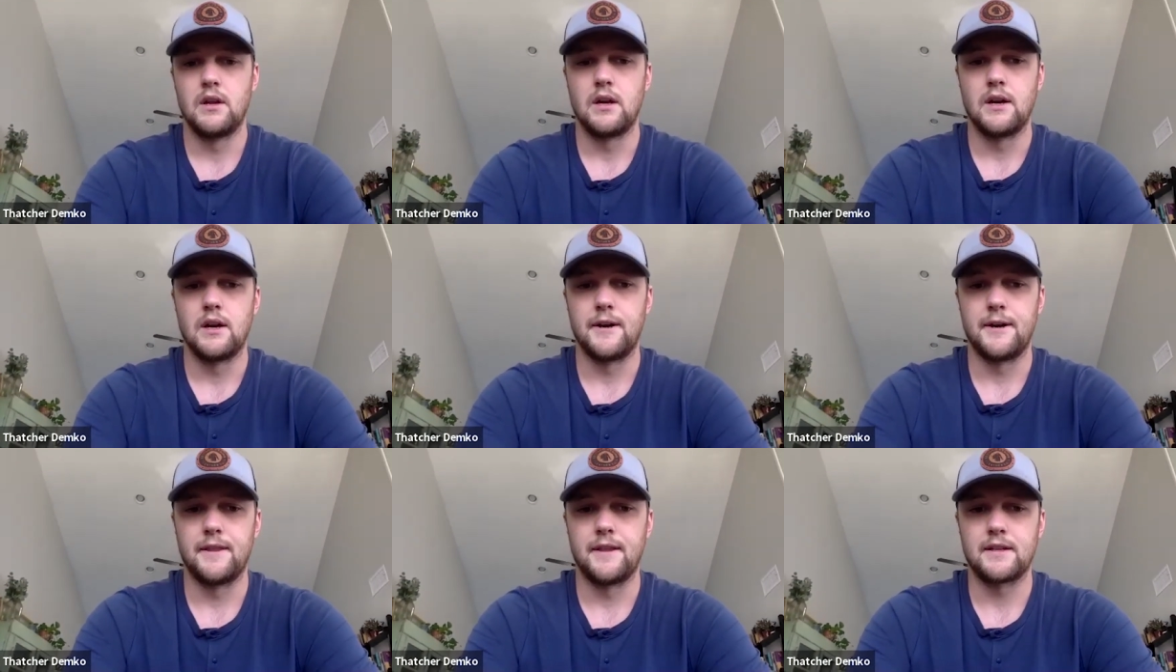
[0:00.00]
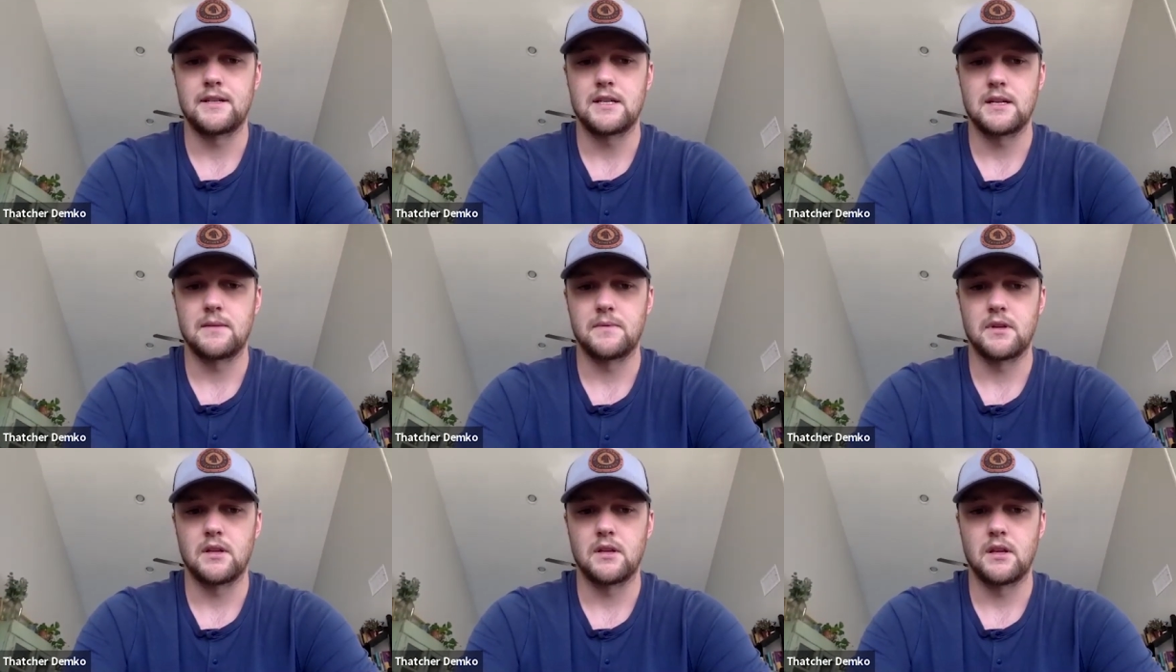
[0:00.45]
uh, that's
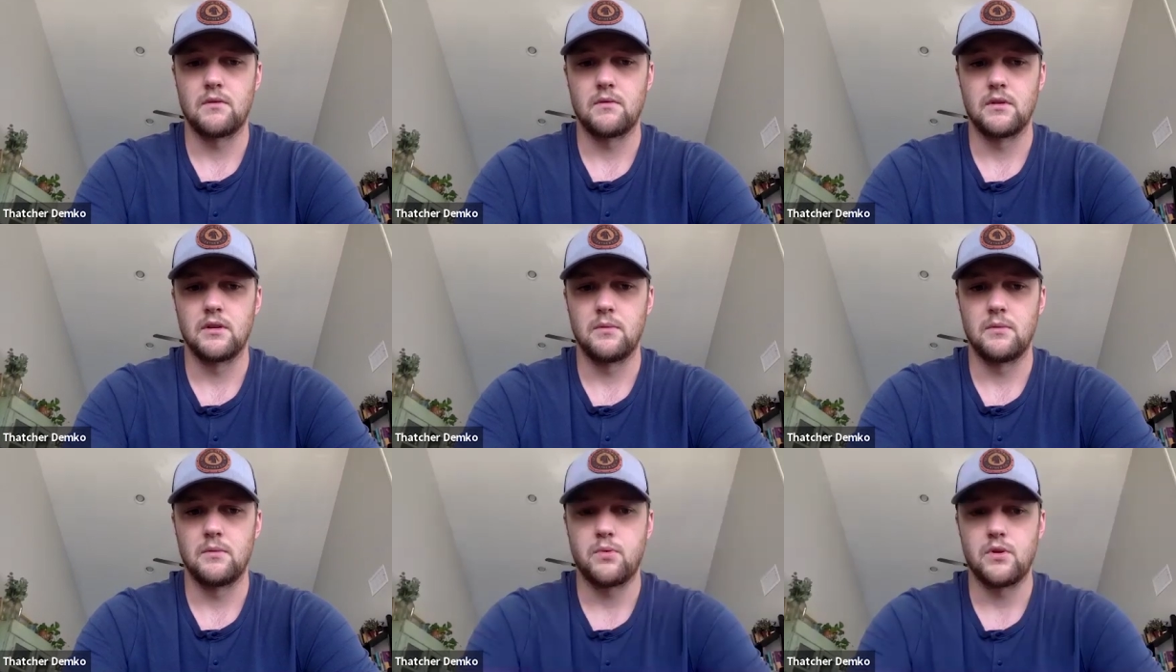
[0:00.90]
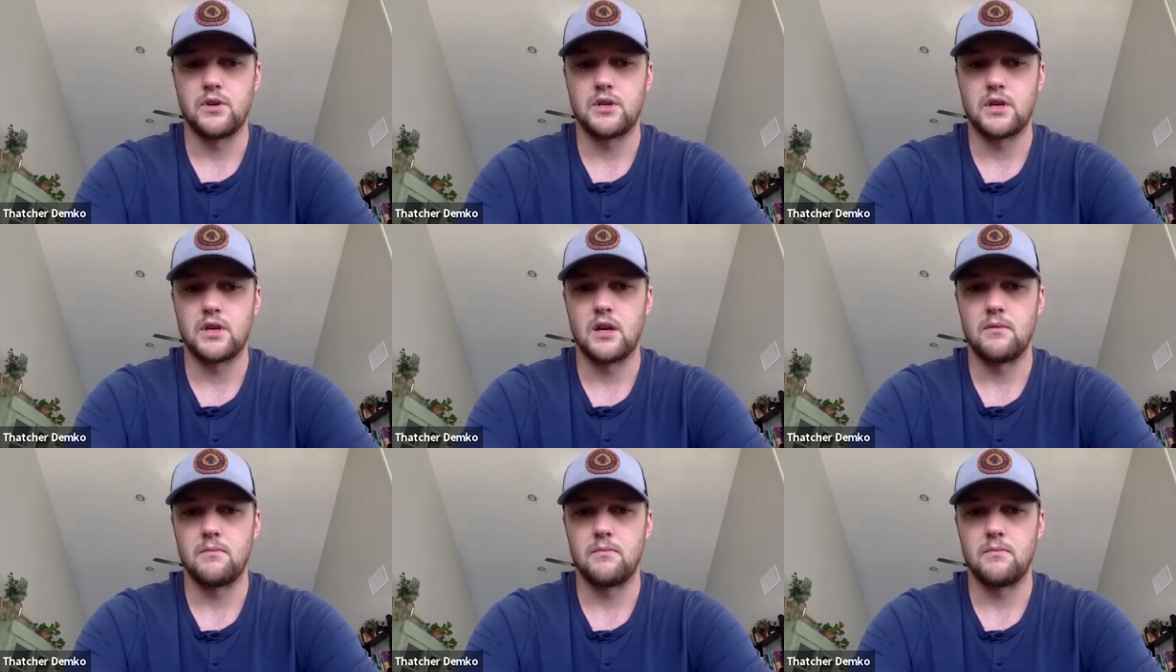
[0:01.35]
something that I really
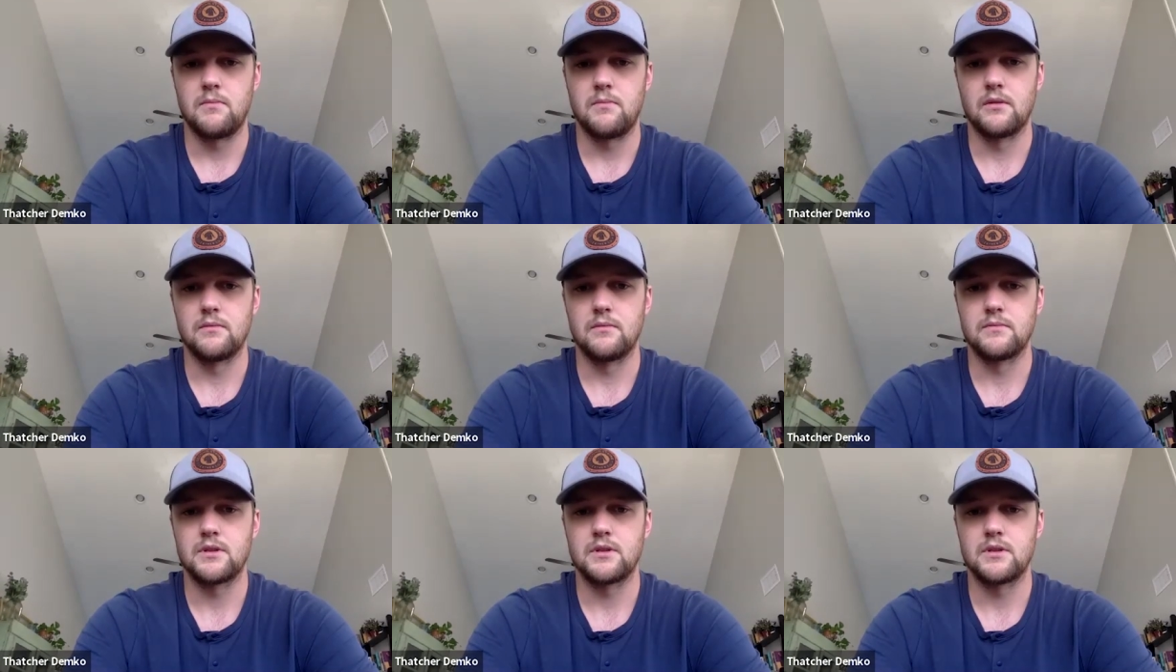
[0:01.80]
appreciate about him.